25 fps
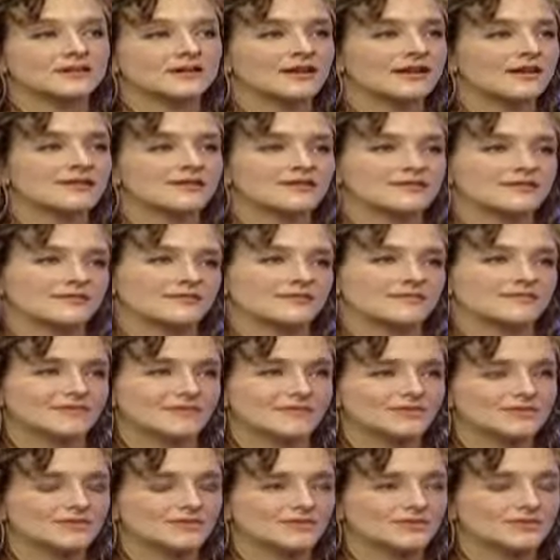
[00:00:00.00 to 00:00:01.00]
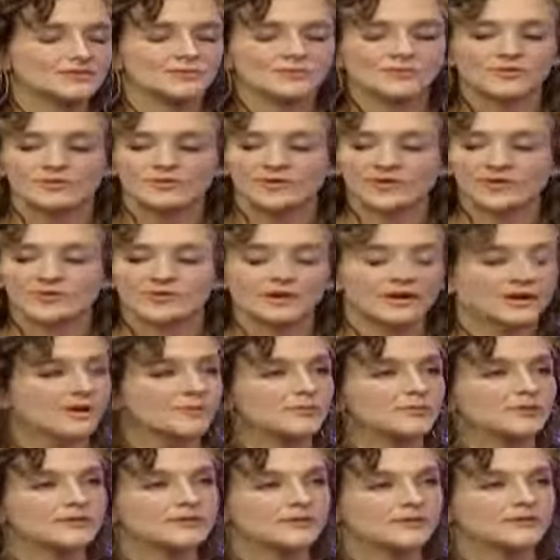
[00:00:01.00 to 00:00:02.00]
And I, I just wish more of that would
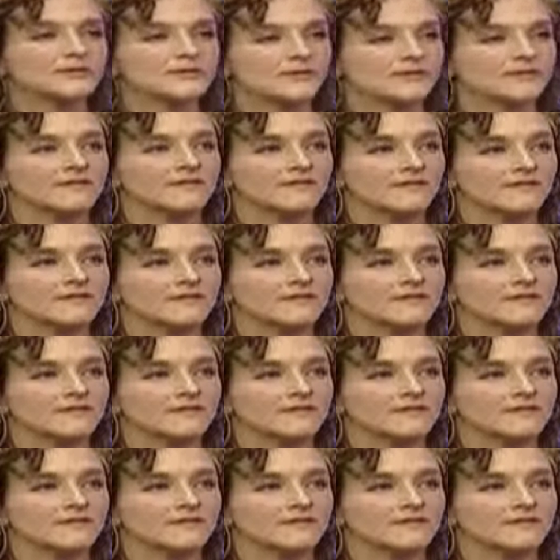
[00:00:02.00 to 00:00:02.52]
happen. Yeah. Mm-hmm.